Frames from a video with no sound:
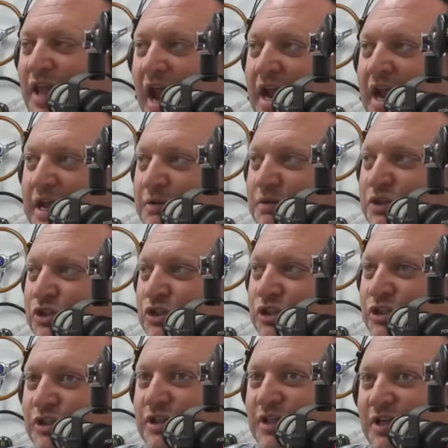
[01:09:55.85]
and it was
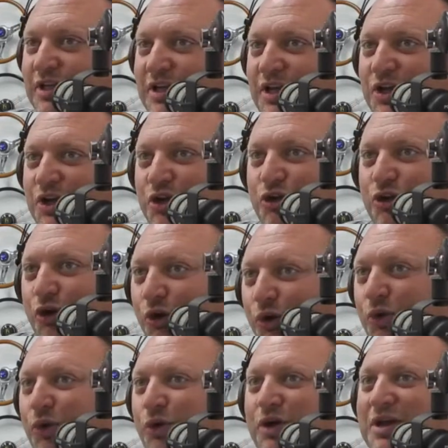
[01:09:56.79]
just
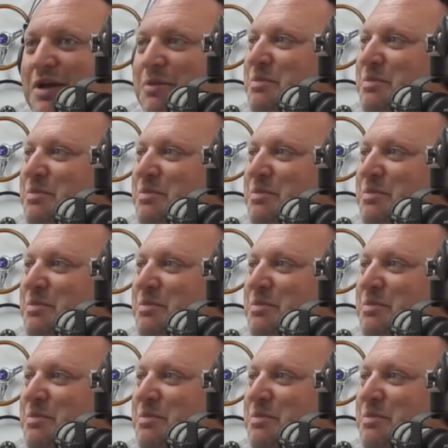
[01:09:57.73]
cool,